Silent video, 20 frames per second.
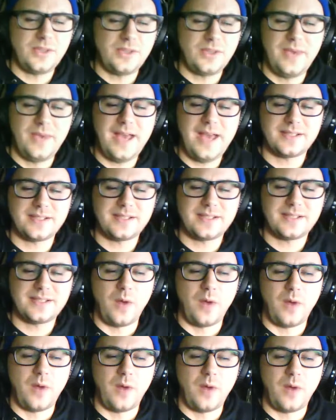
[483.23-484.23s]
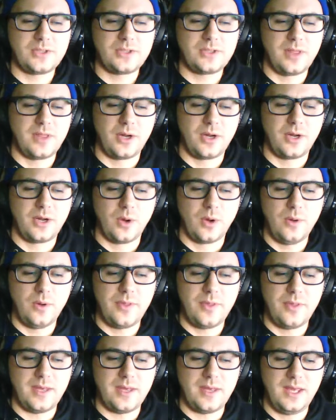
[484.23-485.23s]
he has to watch the girl
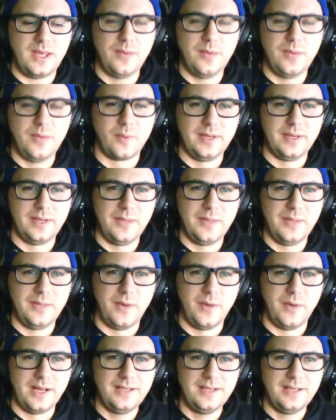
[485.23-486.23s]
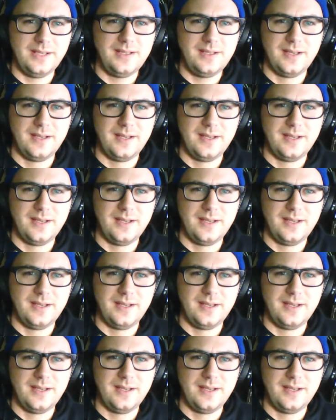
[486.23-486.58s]
that he really wanted